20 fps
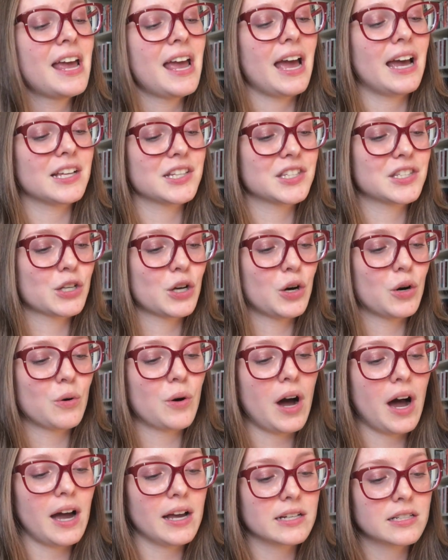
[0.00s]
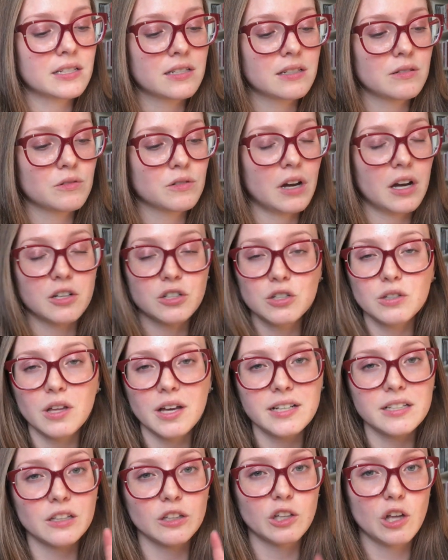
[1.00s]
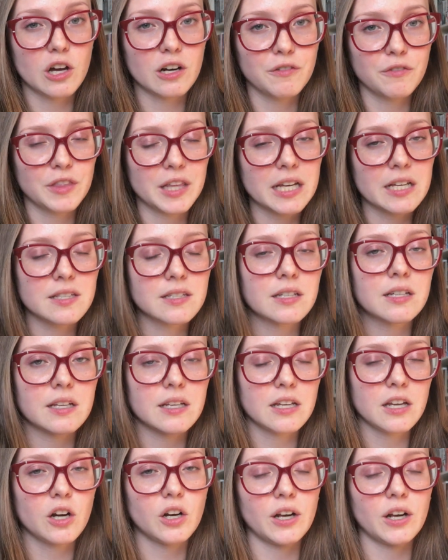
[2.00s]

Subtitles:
And so I underlined a lot of things in here,